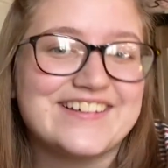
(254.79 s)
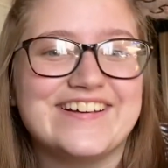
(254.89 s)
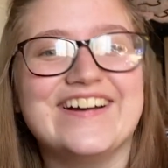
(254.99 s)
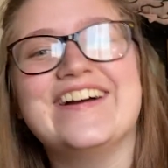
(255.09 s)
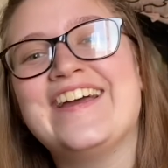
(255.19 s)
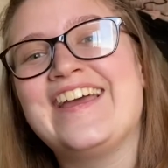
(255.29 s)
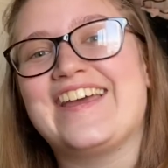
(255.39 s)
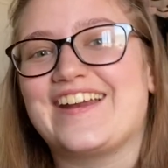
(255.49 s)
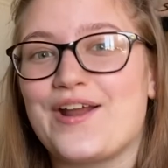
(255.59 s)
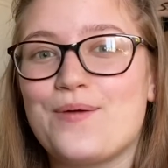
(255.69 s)
And
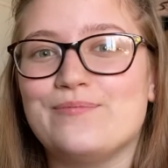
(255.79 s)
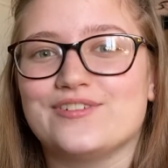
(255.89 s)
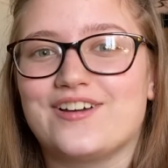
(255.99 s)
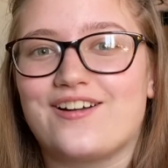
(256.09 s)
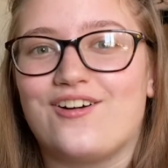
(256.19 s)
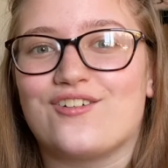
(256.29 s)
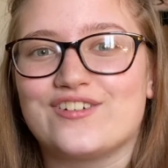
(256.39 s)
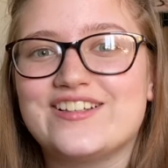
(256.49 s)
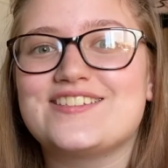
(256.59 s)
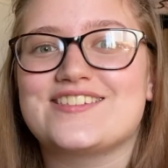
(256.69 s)
I hope you're not all
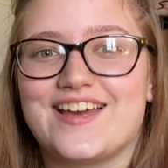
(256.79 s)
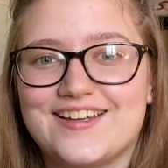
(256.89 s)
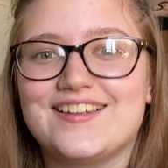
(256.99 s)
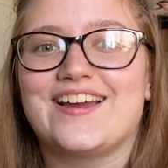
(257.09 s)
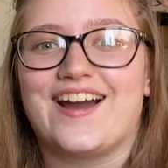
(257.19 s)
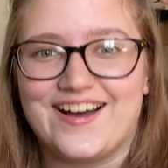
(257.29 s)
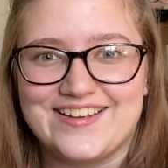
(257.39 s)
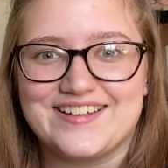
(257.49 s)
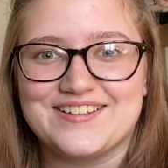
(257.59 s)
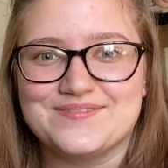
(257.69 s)
really sad like I
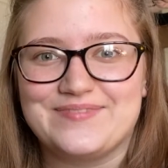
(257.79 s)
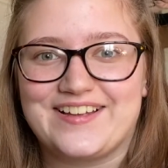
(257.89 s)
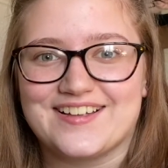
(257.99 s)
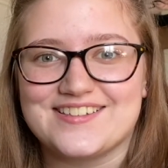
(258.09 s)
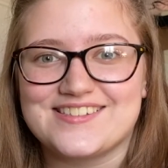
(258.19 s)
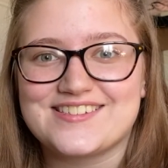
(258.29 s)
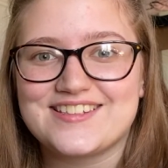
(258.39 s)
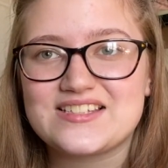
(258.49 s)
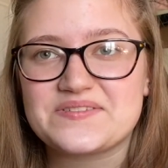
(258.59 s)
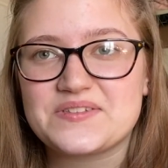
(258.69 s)
am, because
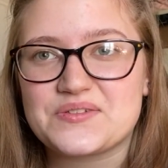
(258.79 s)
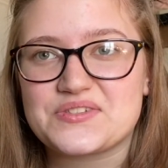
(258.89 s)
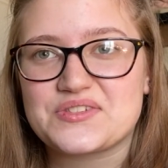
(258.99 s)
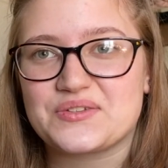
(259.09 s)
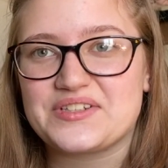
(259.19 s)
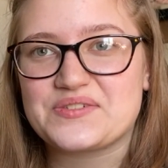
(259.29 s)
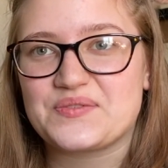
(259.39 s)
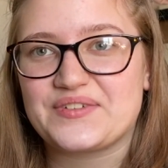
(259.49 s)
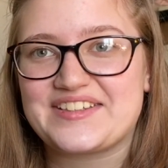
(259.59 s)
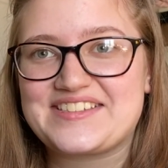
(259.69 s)
some of those stories were
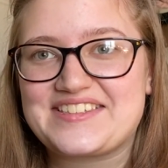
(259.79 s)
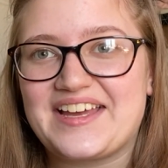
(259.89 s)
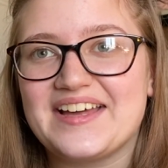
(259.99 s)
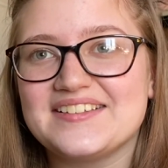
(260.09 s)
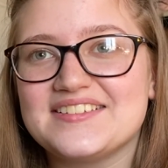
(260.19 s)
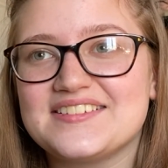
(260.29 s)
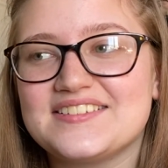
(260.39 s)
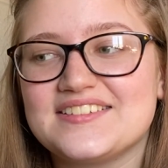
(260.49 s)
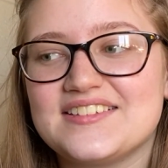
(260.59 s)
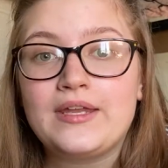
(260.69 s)
really sad.
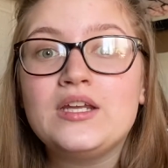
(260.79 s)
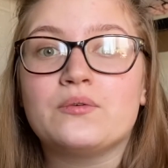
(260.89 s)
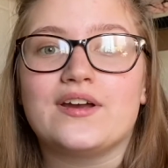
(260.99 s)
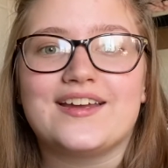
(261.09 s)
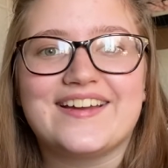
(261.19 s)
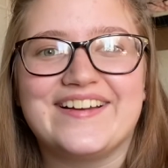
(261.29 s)
Anyway,